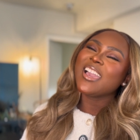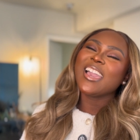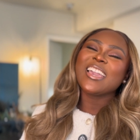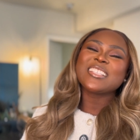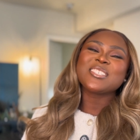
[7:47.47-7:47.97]

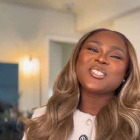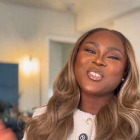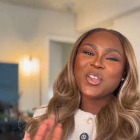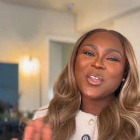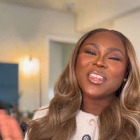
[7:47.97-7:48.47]
It's a
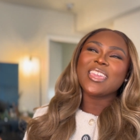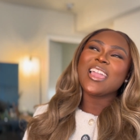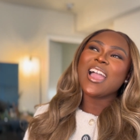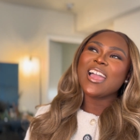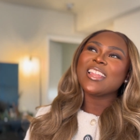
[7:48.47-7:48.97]
journey,
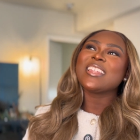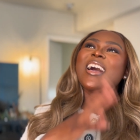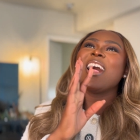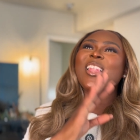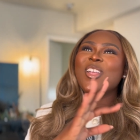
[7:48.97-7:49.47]
and
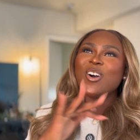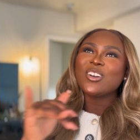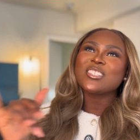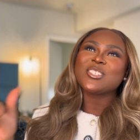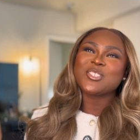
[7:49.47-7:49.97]

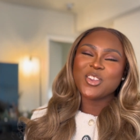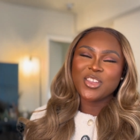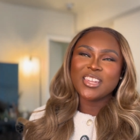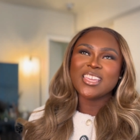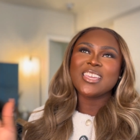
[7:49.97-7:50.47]
along the
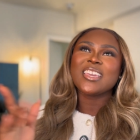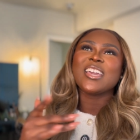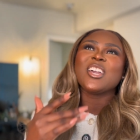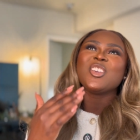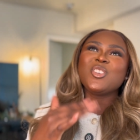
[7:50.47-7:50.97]
journey,
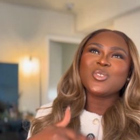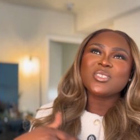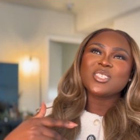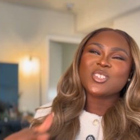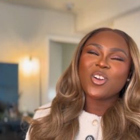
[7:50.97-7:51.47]
you
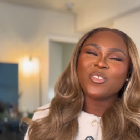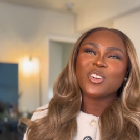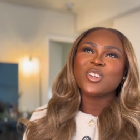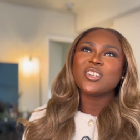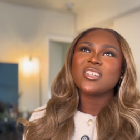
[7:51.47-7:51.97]

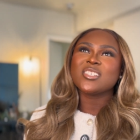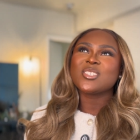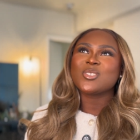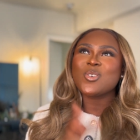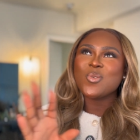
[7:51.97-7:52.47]
discover
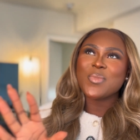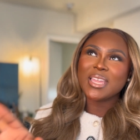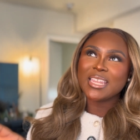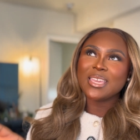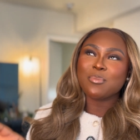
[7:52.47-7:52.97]
so
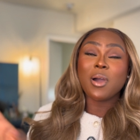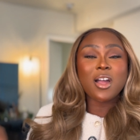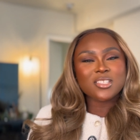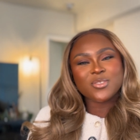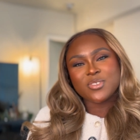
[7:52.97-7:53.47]
many
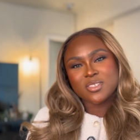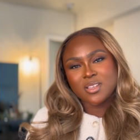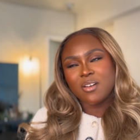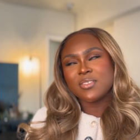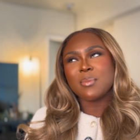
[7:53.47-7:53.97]
parts of
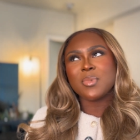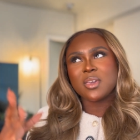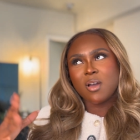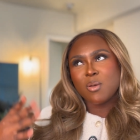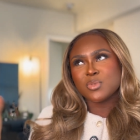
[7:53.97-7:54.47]
yourself that
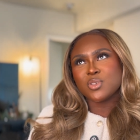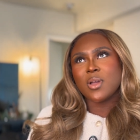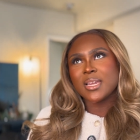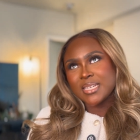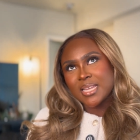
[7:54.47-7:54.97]
becomes your
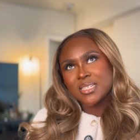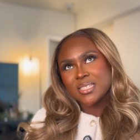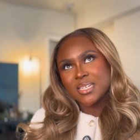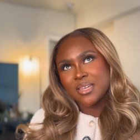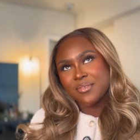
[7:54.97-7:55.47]

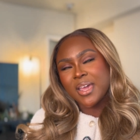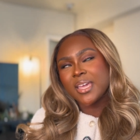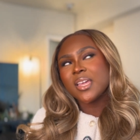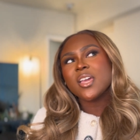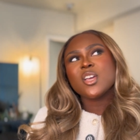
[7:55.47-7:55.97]
identity,
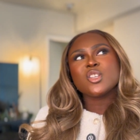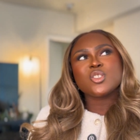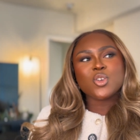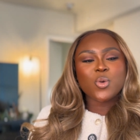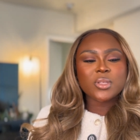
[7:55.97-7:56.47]
right?
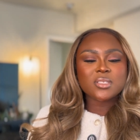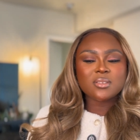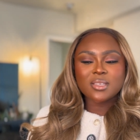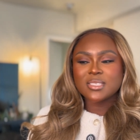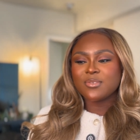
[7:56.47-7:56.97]
So it's
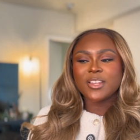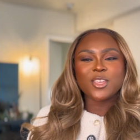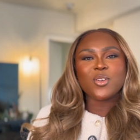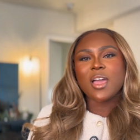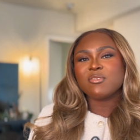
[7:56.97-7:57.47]
not as if like
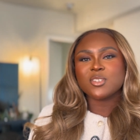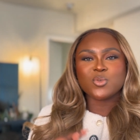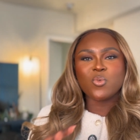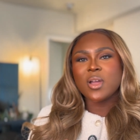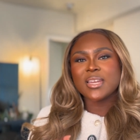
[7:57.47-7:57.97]
you have just
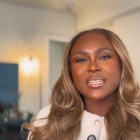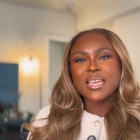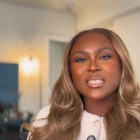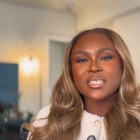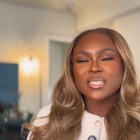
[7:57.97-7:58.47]
one
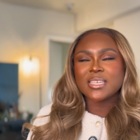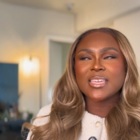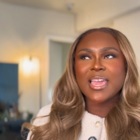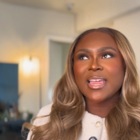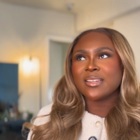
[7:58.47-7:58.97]
identity
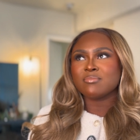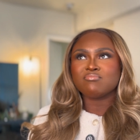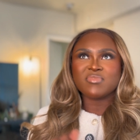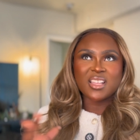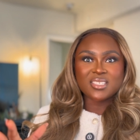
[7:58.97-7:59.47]
and
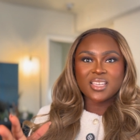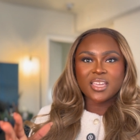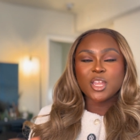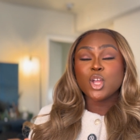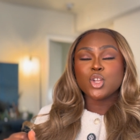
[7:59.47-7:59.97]
that's it.